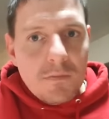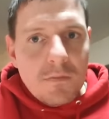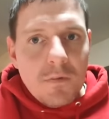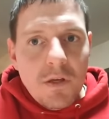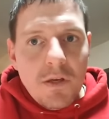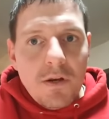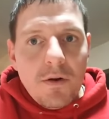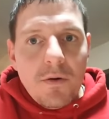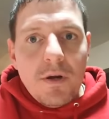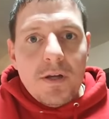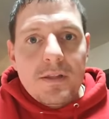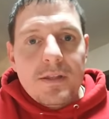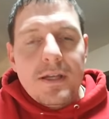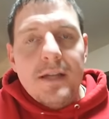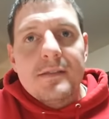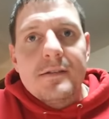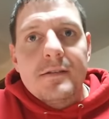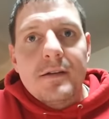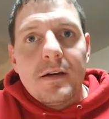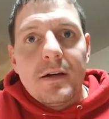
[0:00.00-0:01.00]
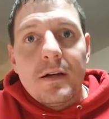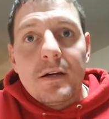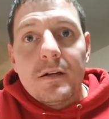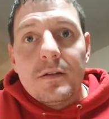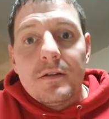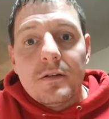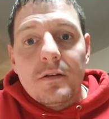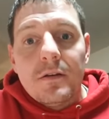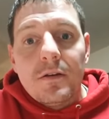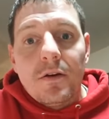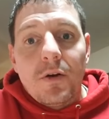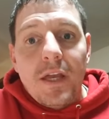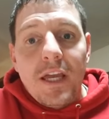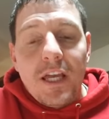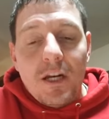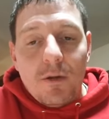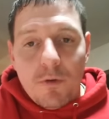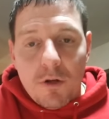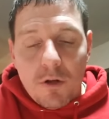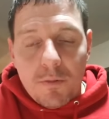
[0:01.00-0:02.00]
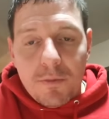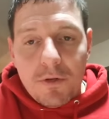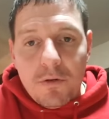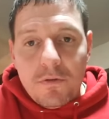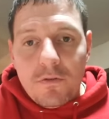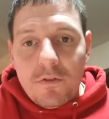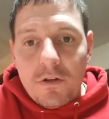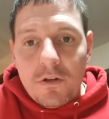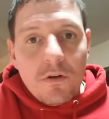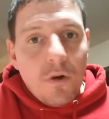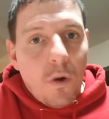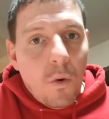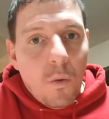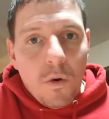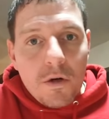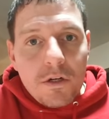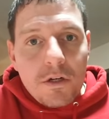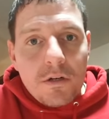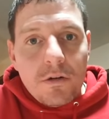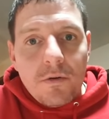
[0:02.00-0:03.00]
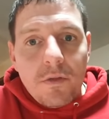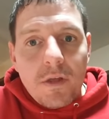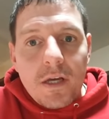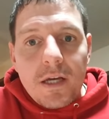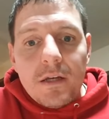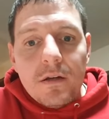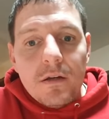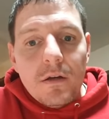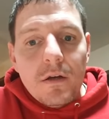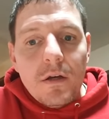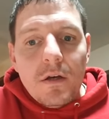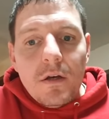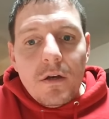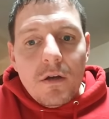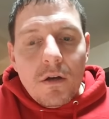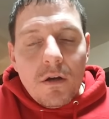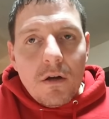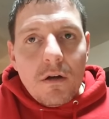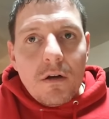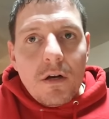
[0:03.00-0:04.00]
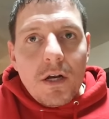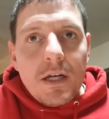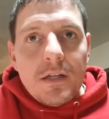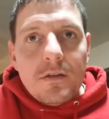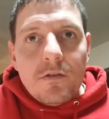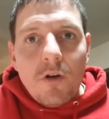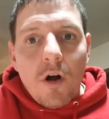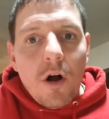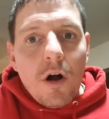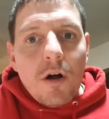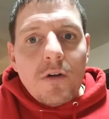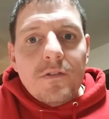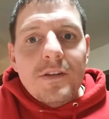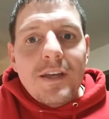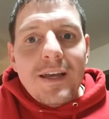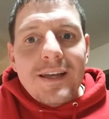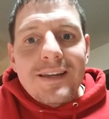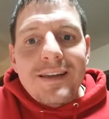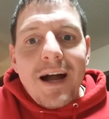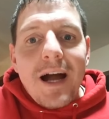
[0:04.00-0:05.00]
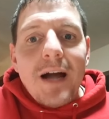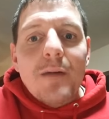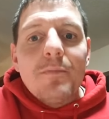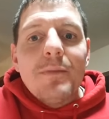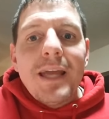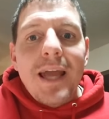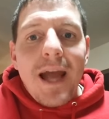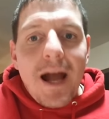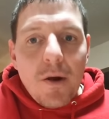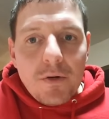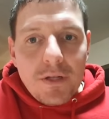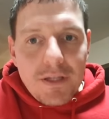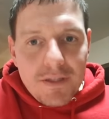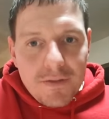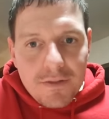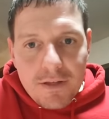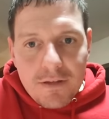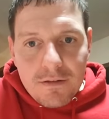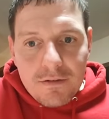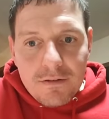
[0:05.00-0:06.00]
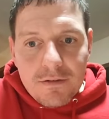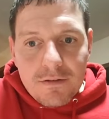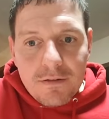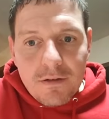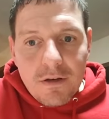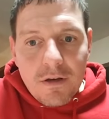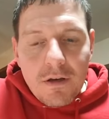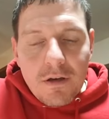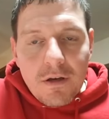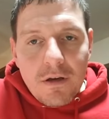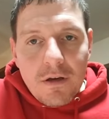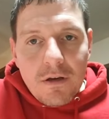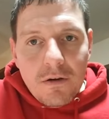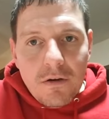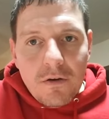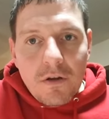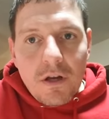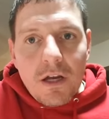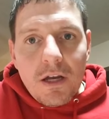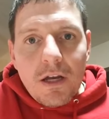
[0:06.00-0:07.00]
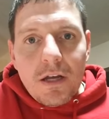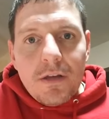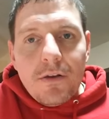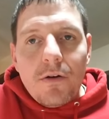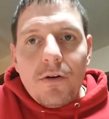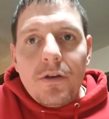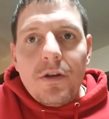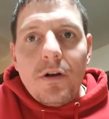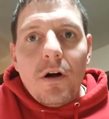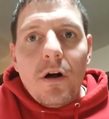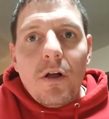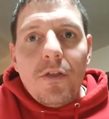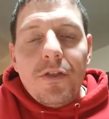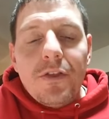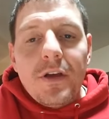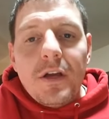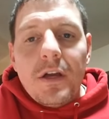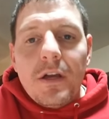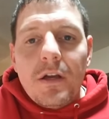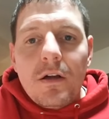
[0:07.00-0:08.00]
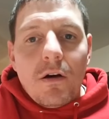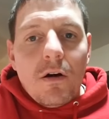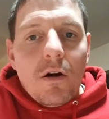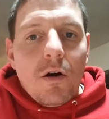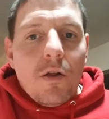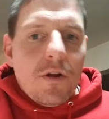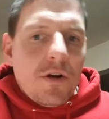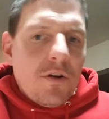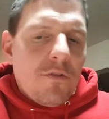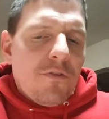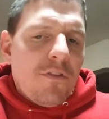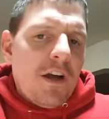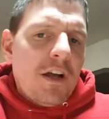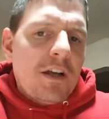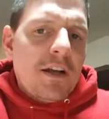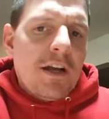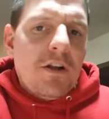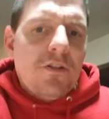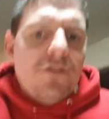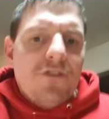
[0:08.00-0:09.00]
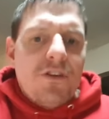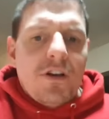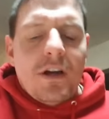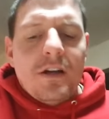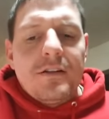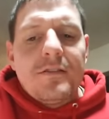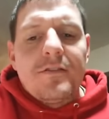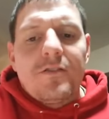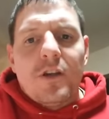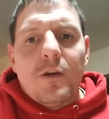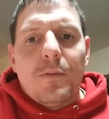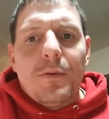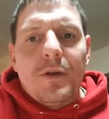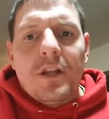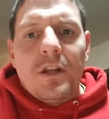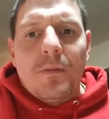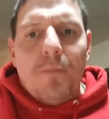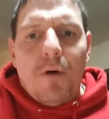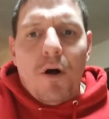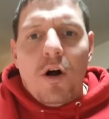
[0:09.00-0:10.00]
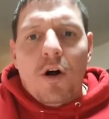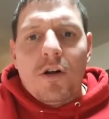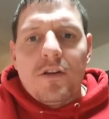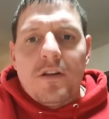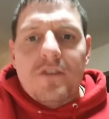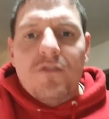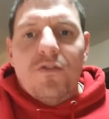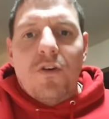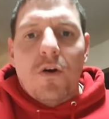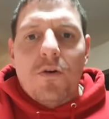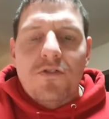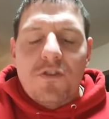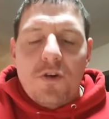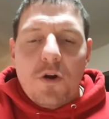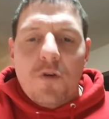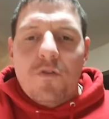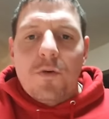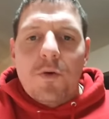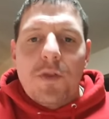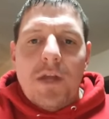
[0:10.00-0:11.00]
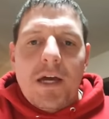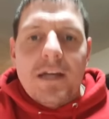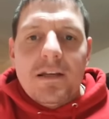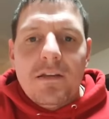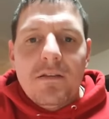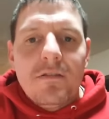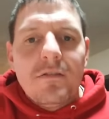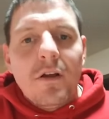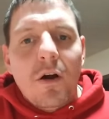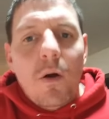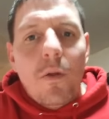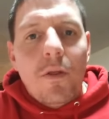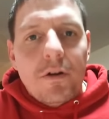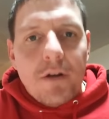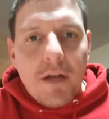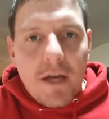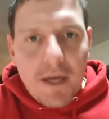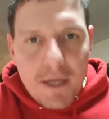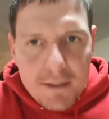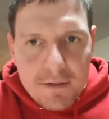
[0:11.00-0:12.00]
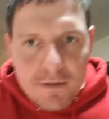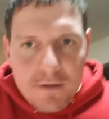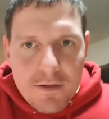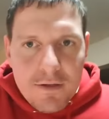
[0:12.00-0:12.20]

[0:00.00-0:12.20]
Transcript: You know what? That's uh, you know animal abuse, and you don't want to do that. All right, dogs cannot be out in this. Okay, I know y'all think, oh, they're fine outside sleeping in the pond that's frozen over with ice. No, they're not.